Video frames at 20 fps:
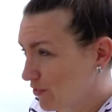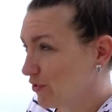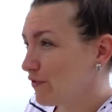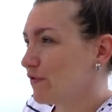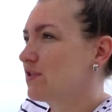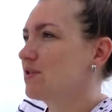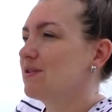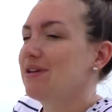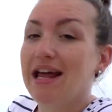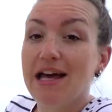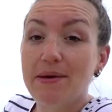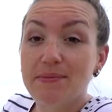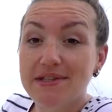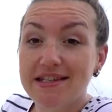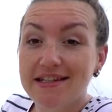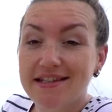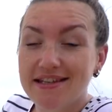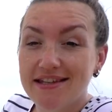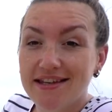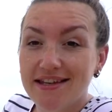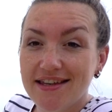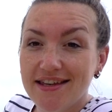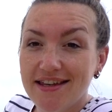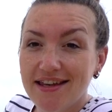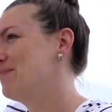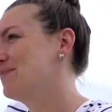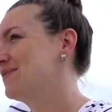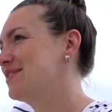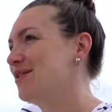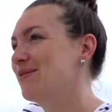moved to Leipzig.
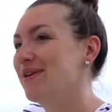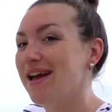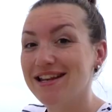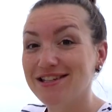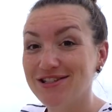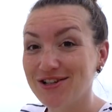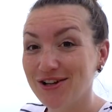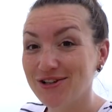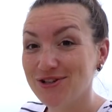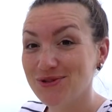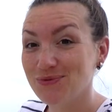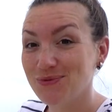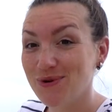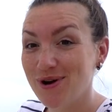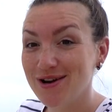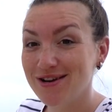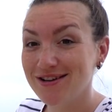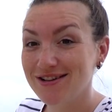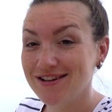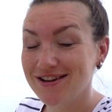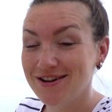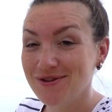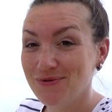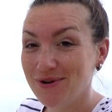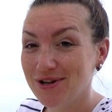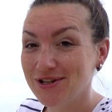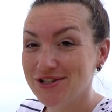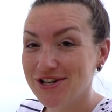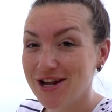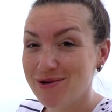Um, so we had dodged one,
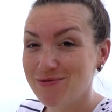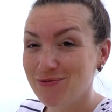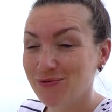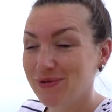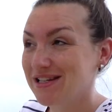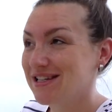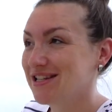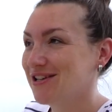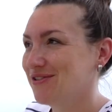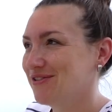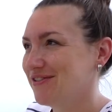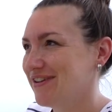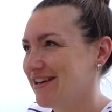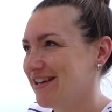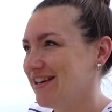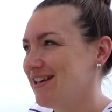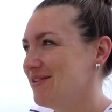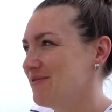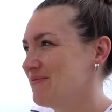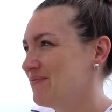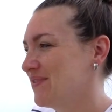one German winter already,